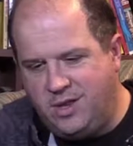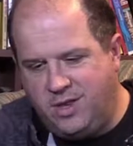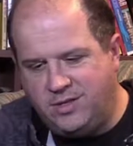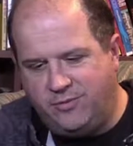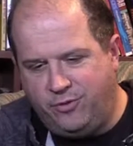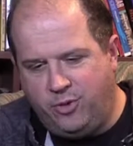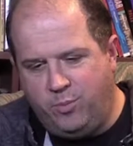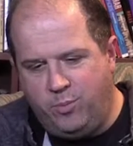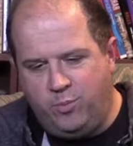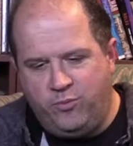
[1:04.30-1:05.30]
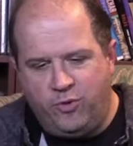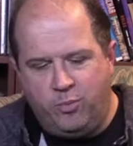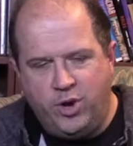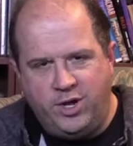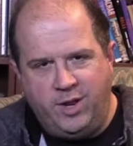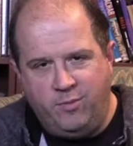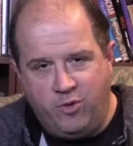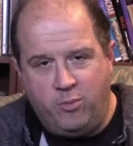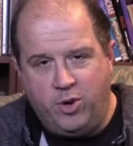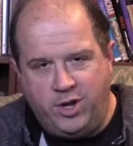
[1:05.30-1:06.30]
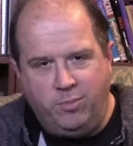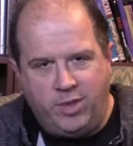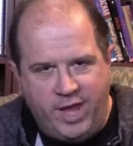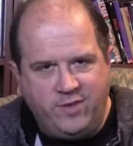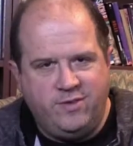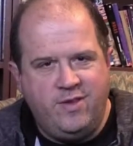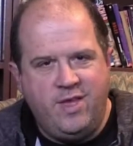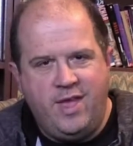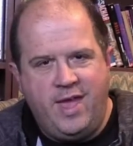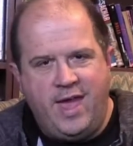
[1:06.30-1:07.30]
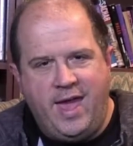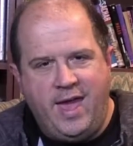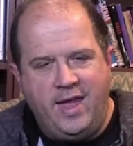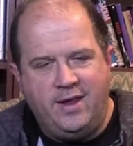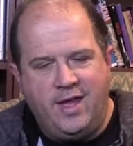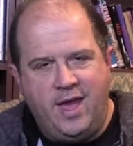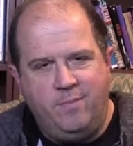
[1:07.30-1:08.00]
stuff for printing for a printing place, and